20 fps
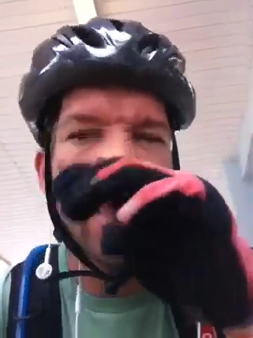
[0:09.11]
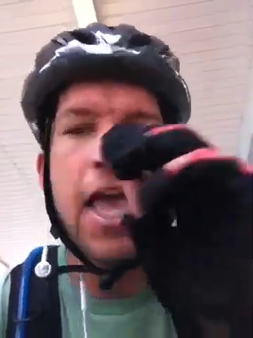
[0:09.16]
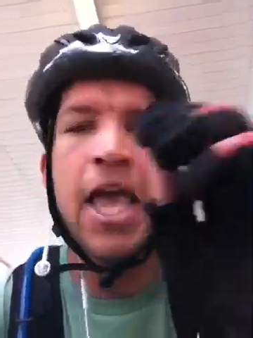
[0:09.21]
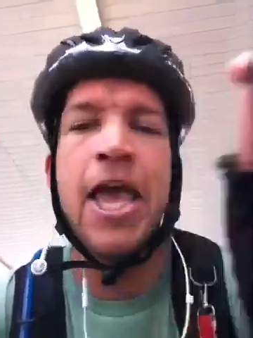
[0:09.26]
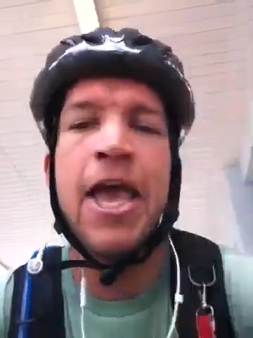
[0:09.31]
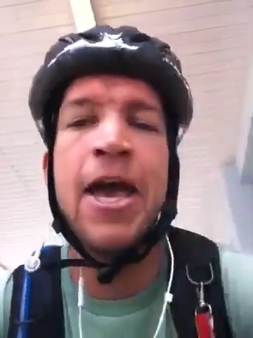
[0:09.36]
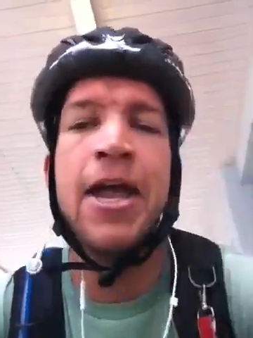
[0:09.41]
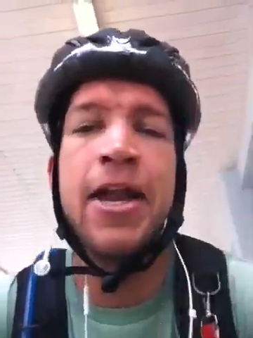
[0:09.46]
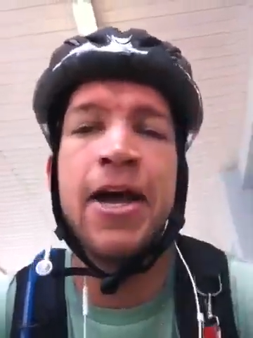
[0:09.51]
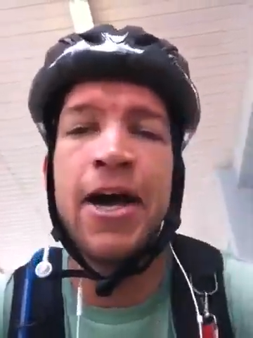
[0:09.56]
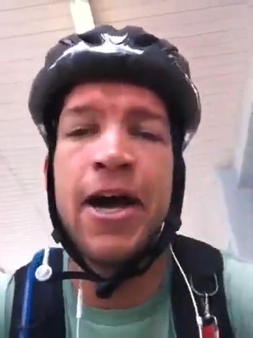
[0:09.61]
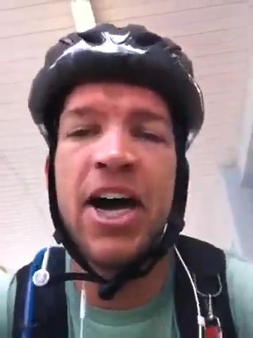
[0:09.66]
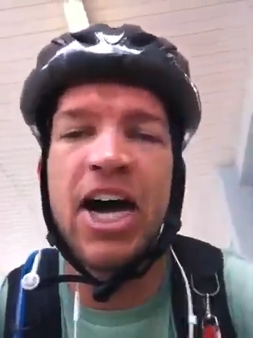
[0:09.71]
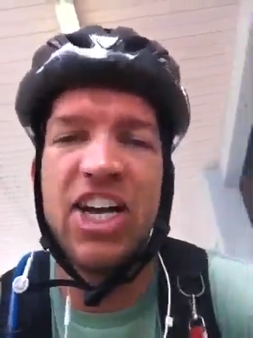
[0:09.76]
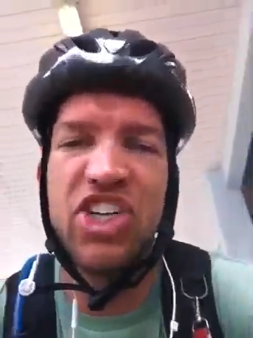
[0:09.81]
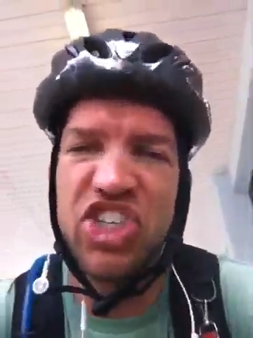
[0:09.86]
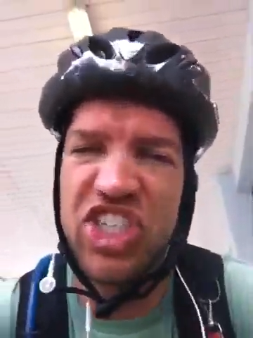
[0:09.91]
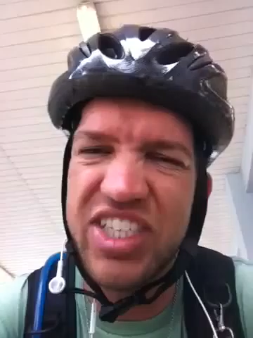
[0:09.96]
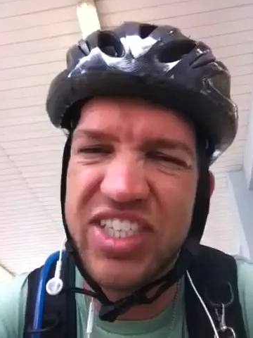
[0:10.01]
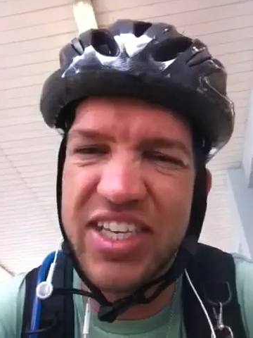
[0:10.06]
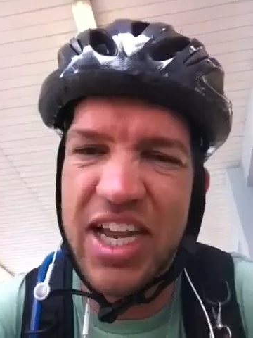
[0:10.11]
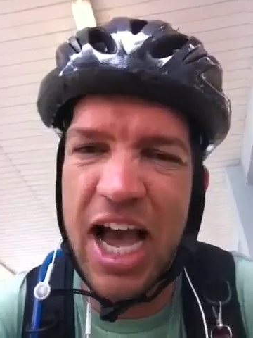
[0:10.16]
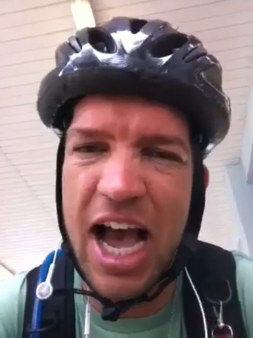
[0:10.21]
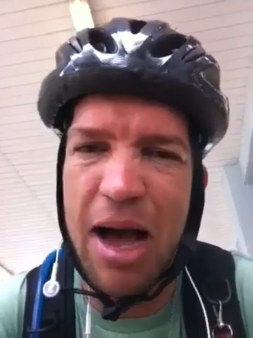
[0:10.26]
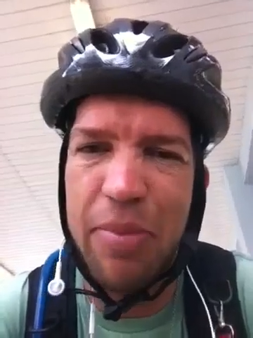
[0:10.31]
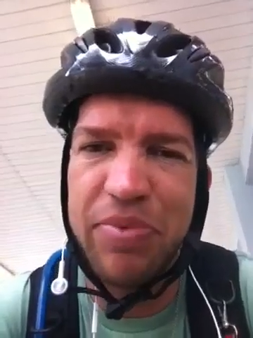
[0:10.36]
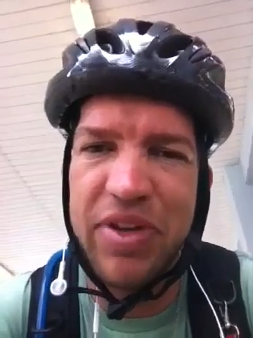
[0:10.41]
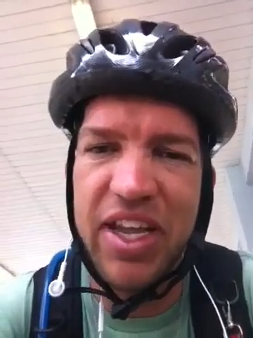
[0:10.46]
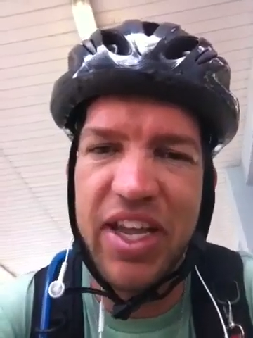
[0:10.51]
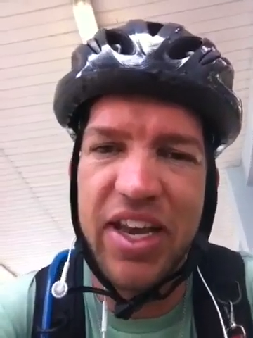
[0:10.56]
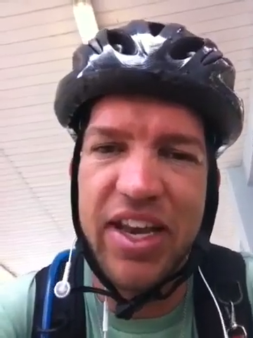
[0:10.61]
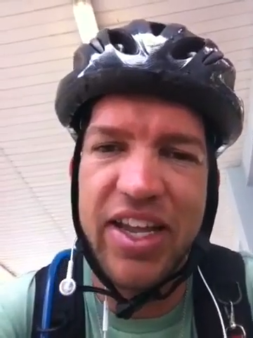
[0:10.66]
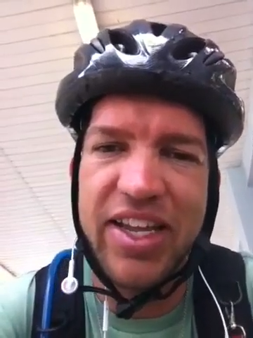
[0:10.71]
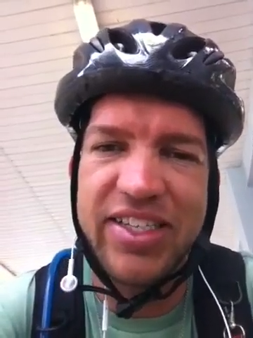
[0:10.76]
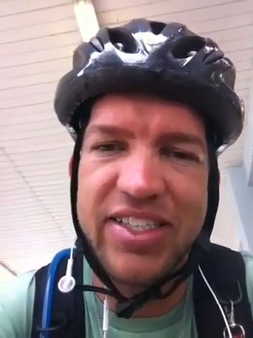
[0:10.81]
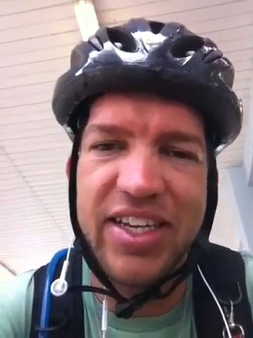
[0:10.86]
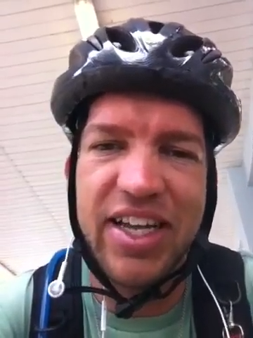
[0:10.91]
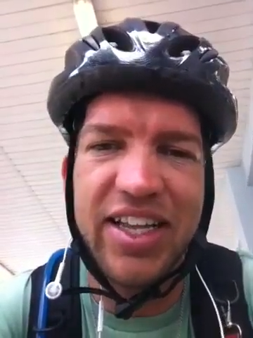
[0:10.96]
and I just stopped. It is